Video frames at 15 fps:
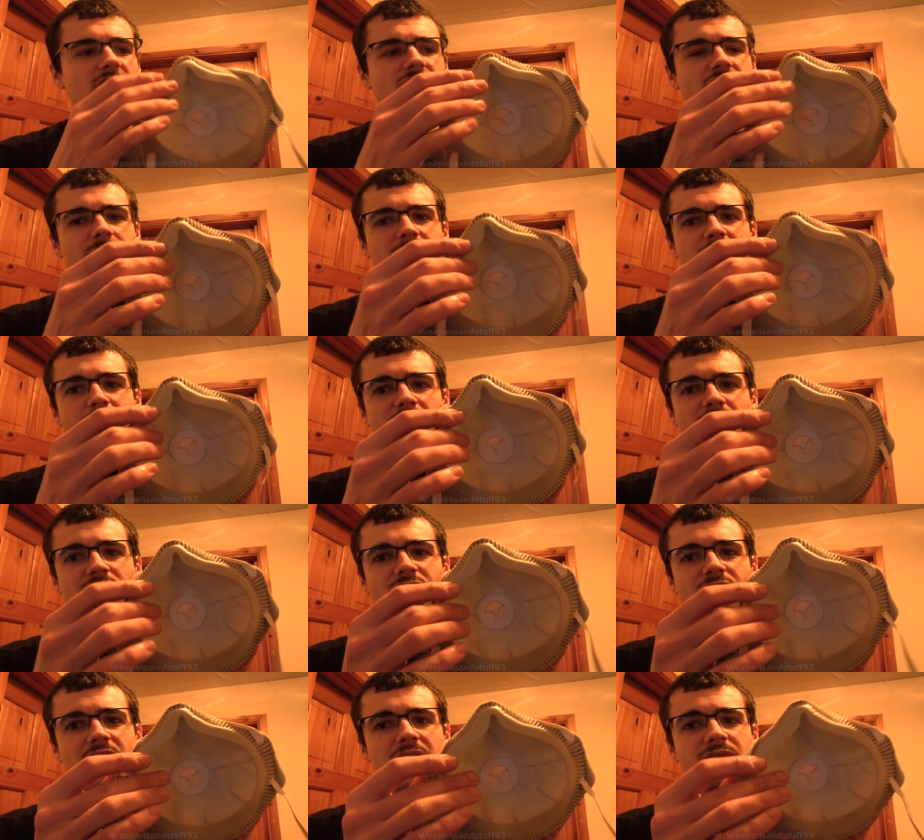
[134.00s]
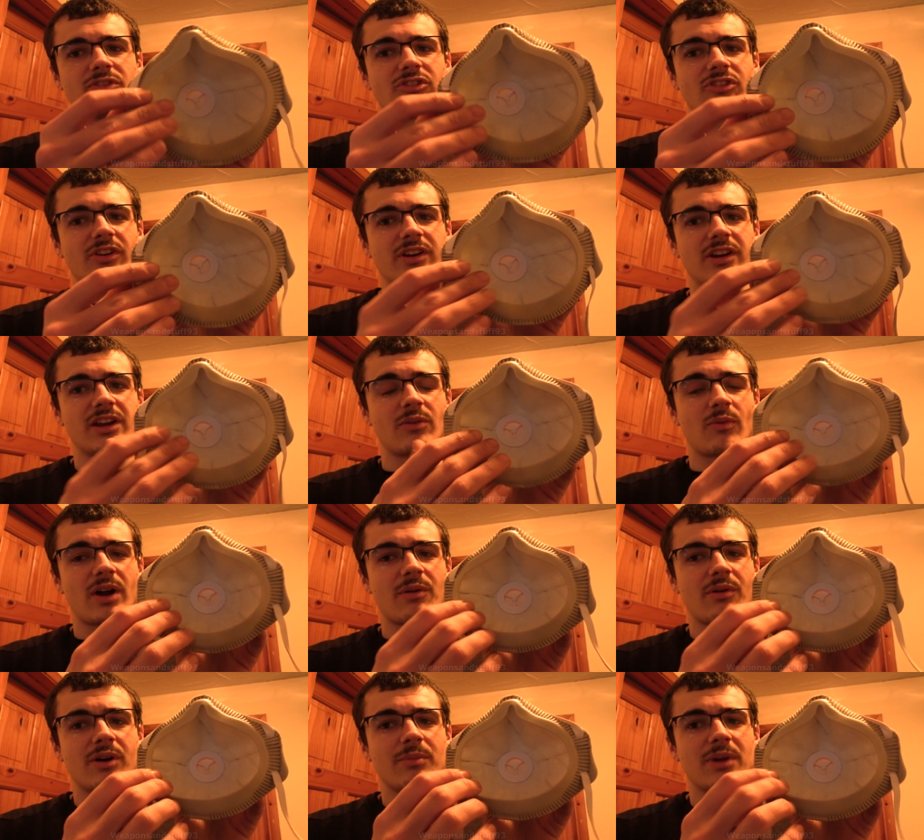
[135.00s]
simply because they've designed it in a
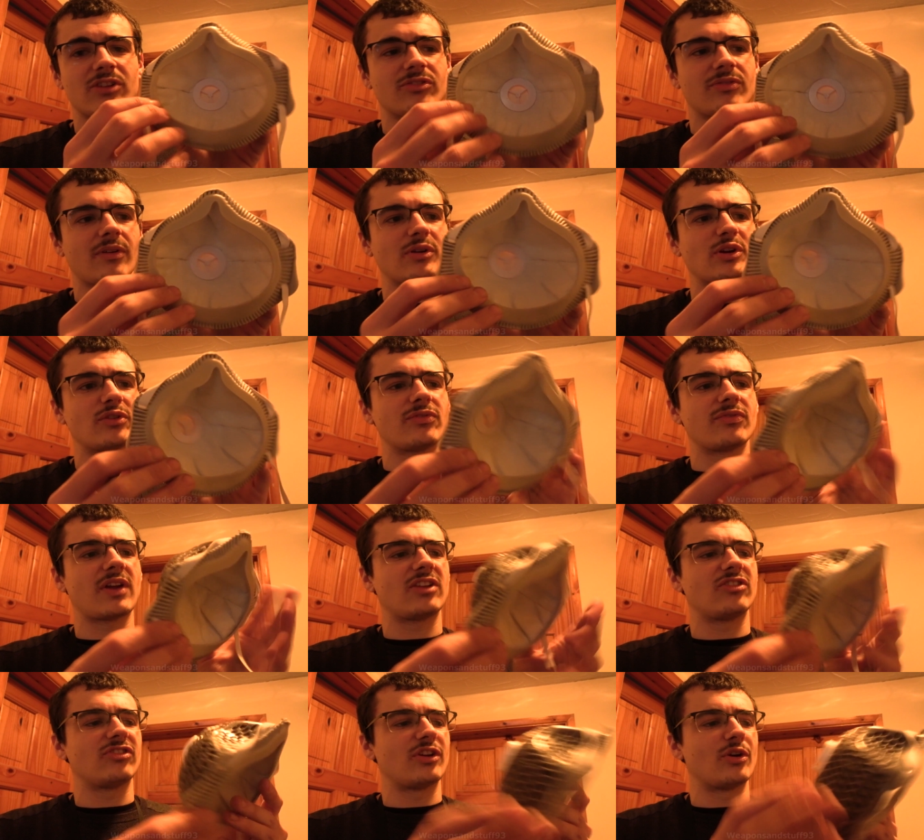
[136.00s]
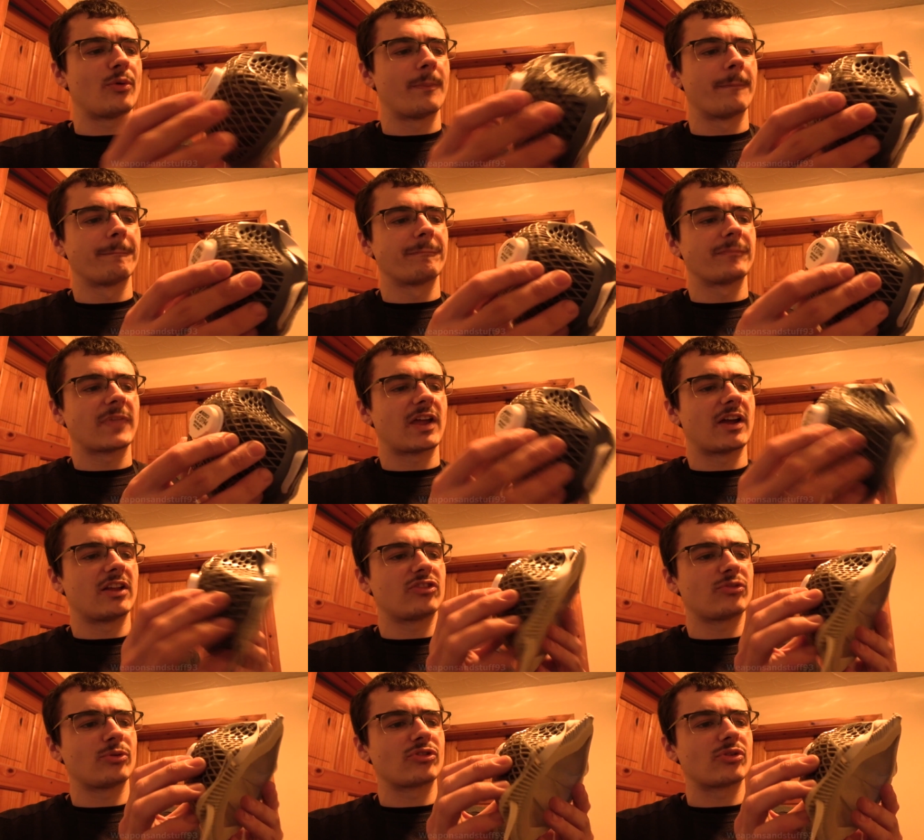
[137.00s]
way where it makes a very good face seal. Uh,
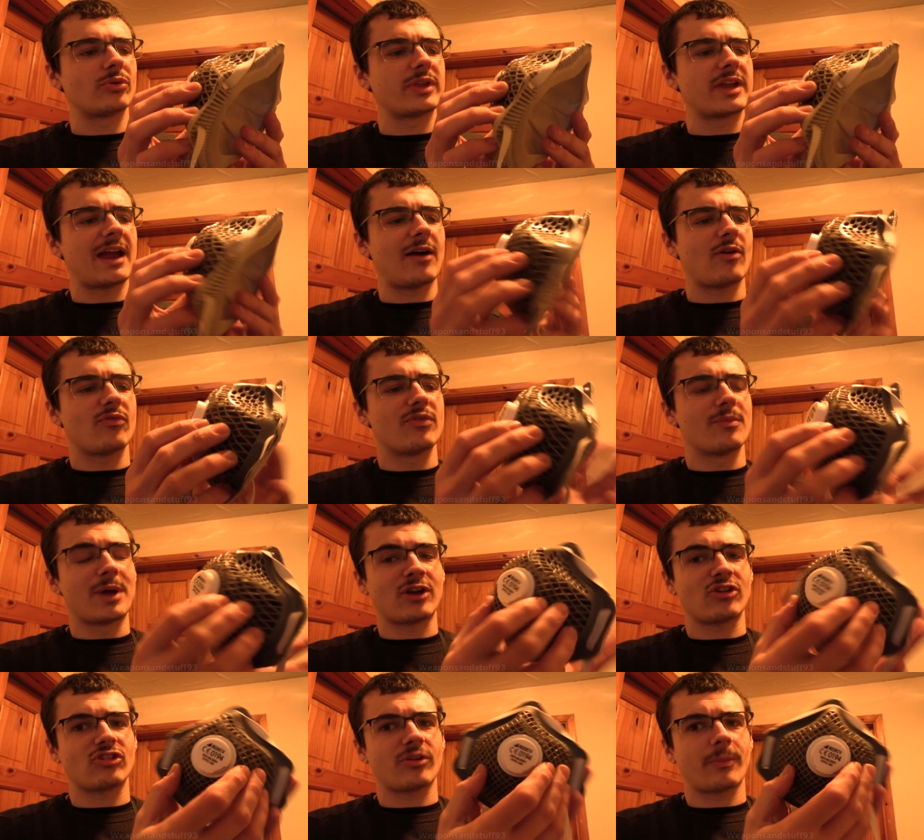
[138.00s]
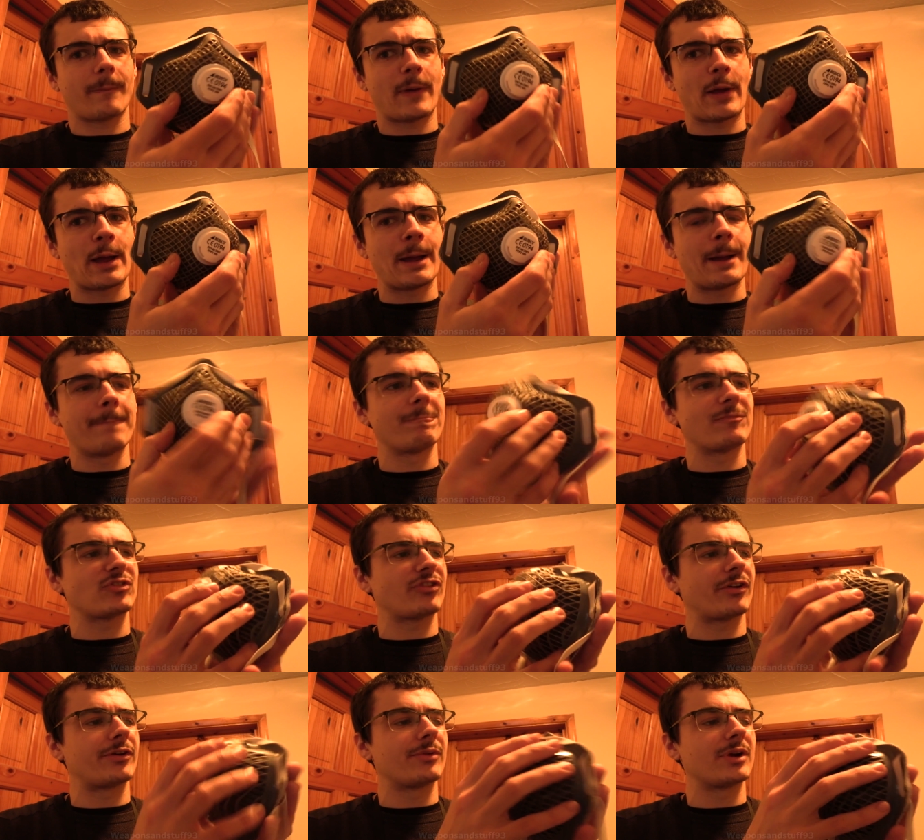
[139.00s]
this one's called the Alpha Mesh. Um,
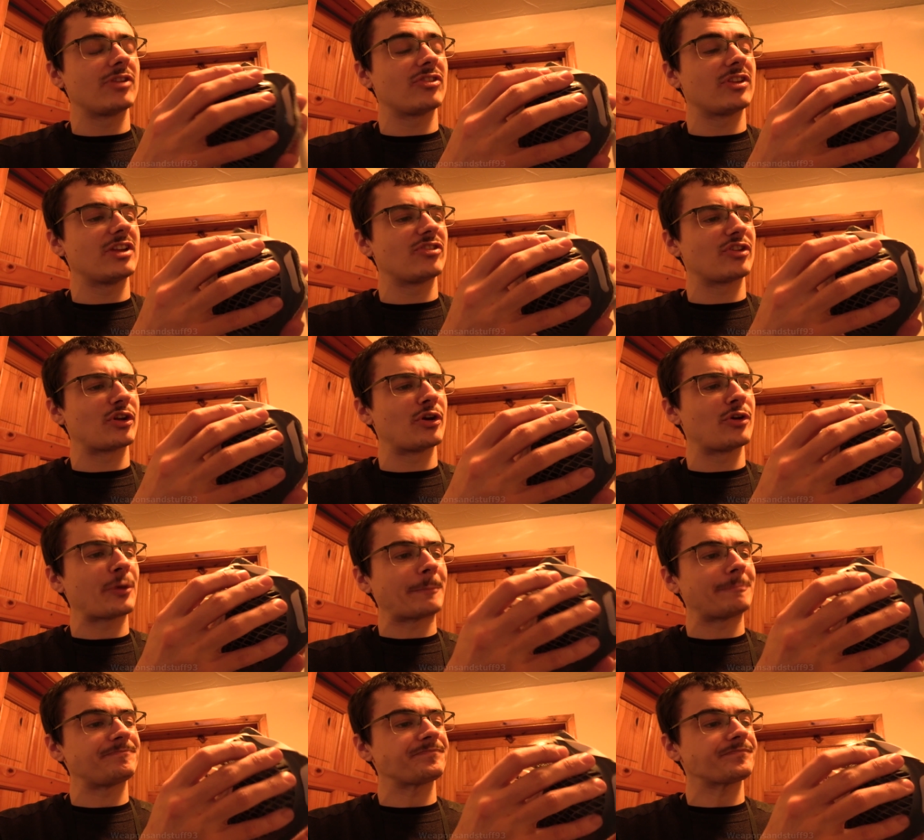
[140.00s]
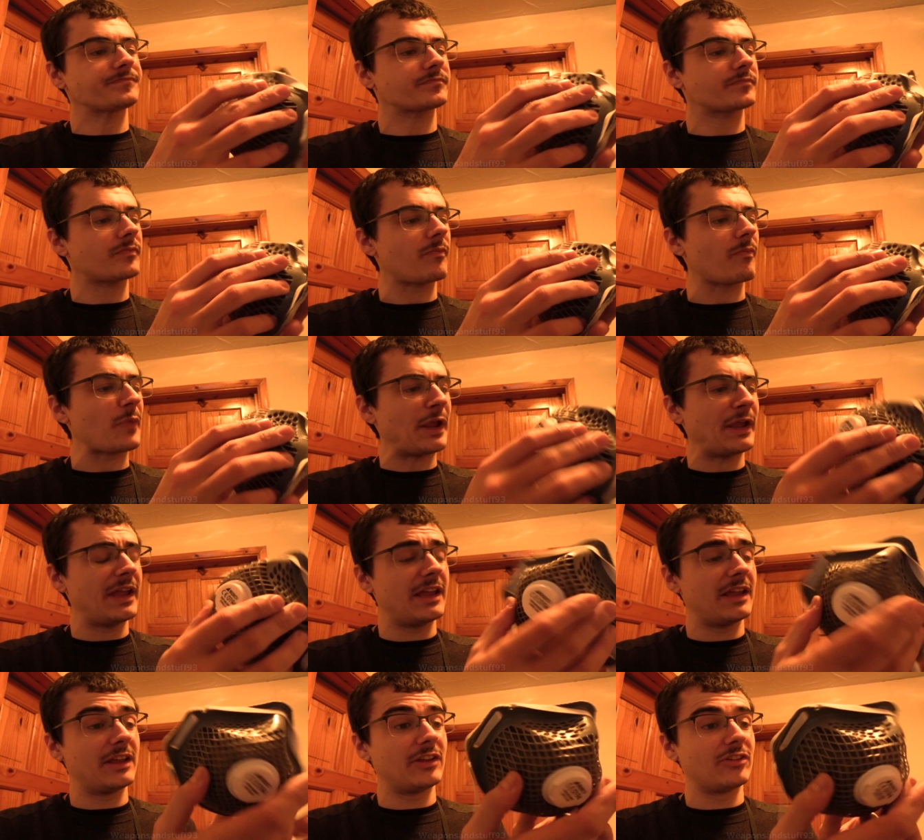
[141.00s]
so the reason these are good
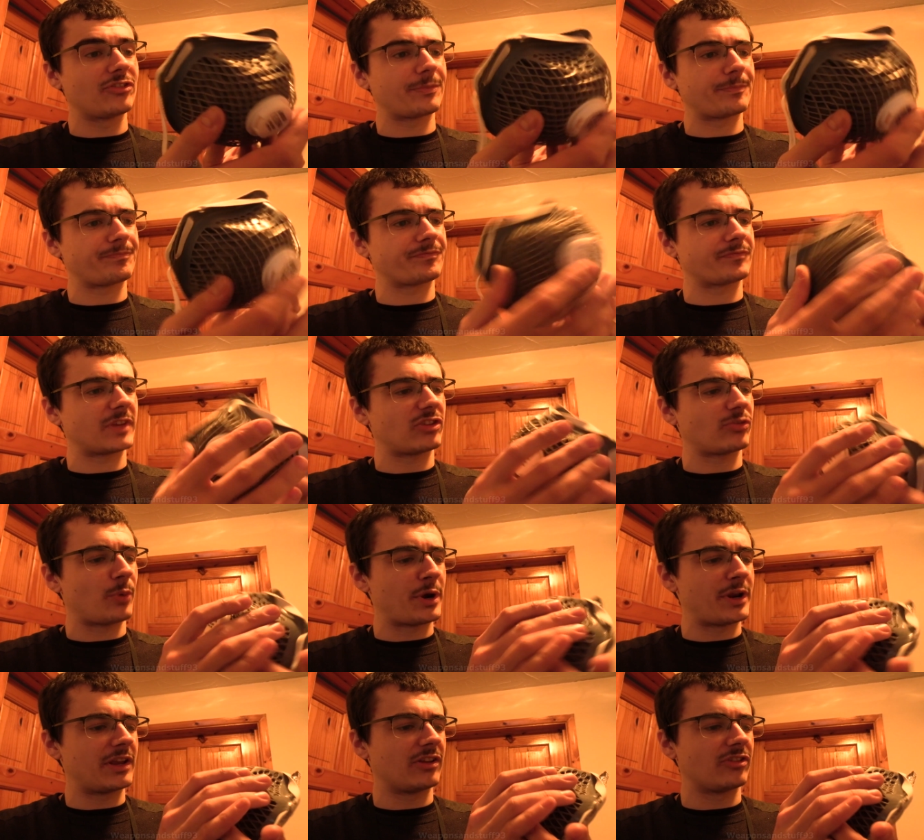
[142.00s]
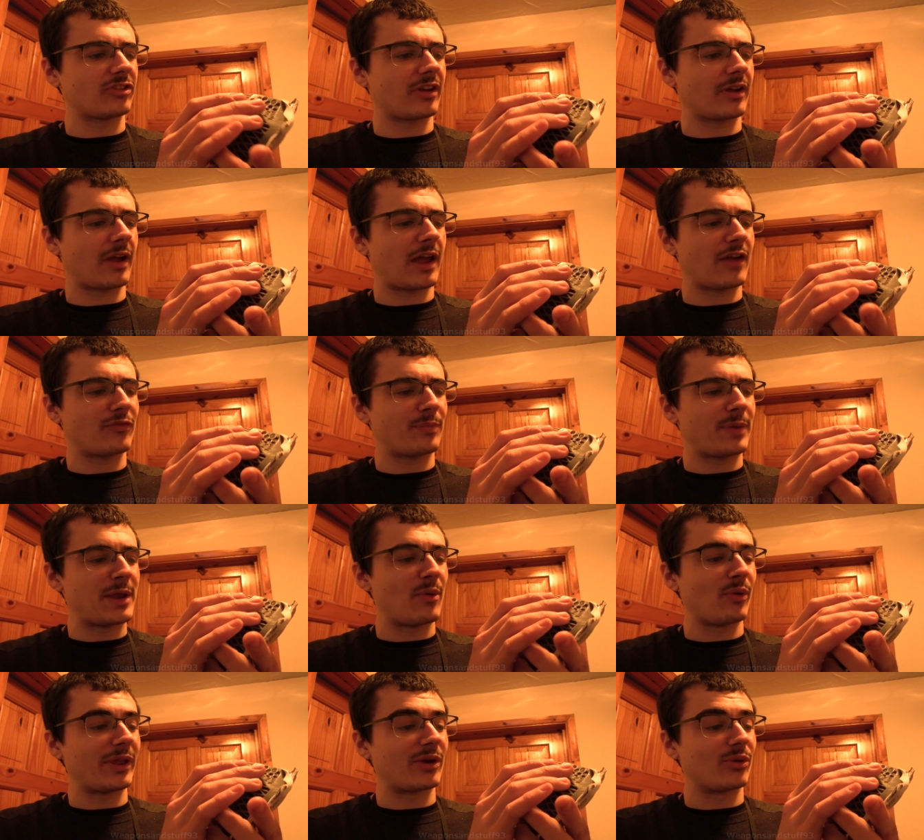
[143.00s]
is, this one is
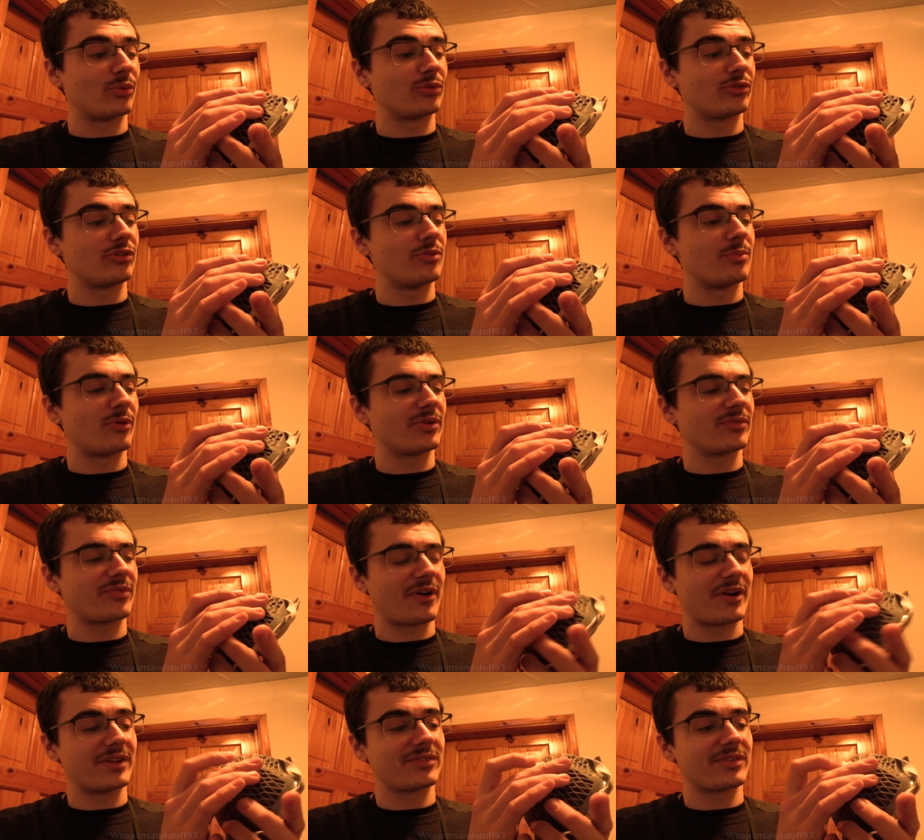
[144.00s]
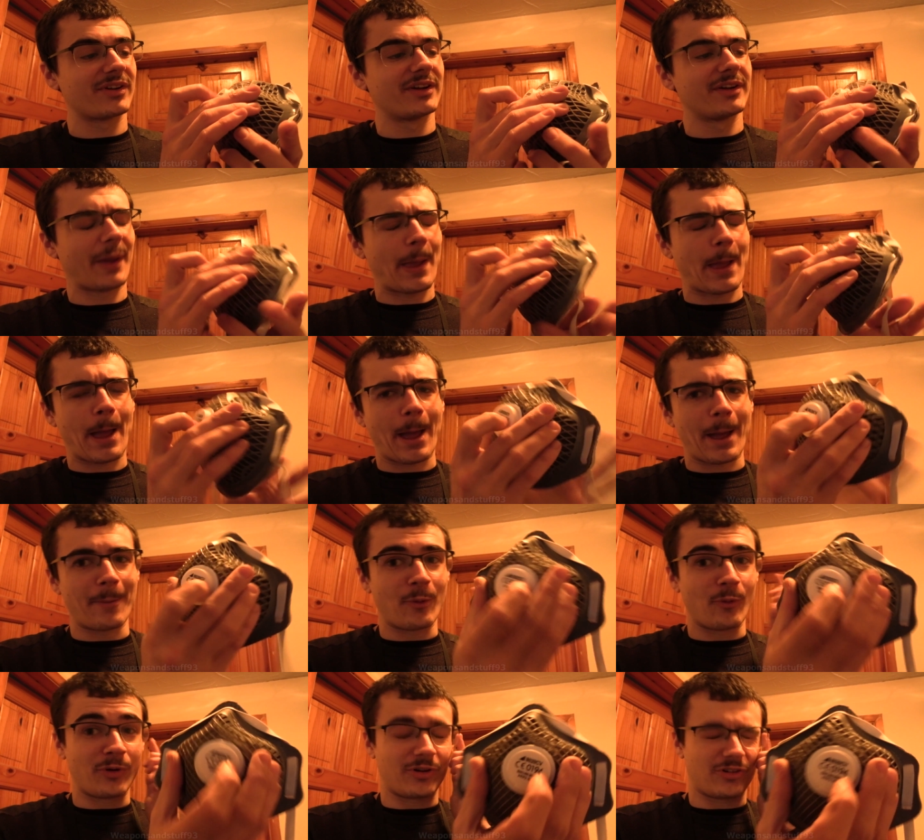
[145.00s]
FP what they call 2.5,
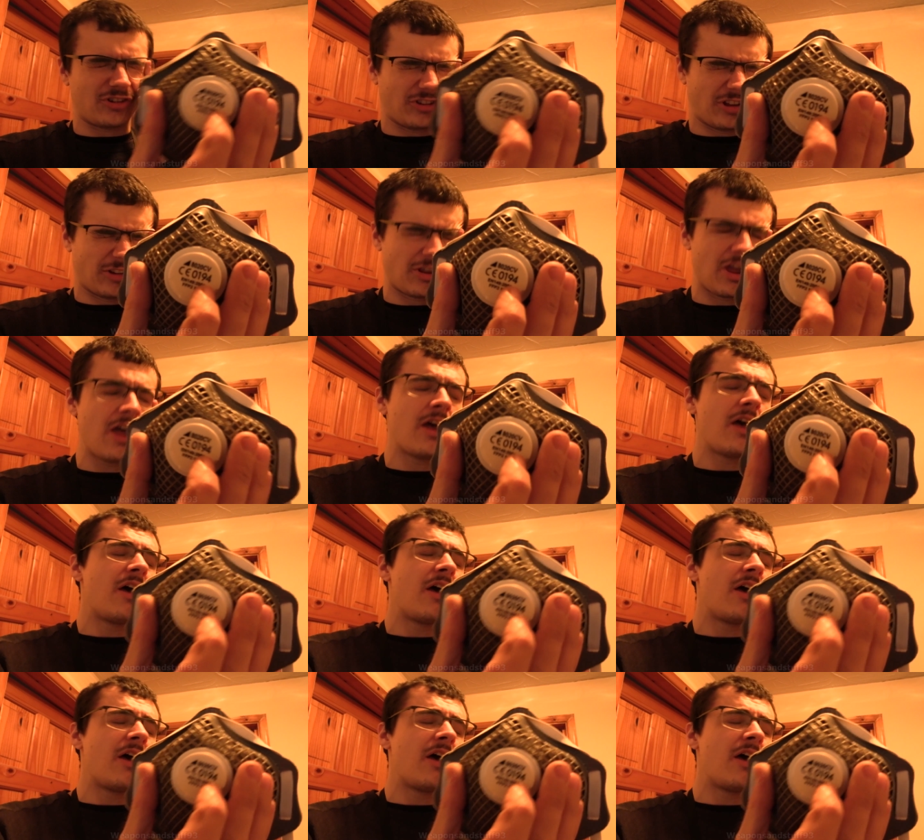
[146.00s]
um, although it just says,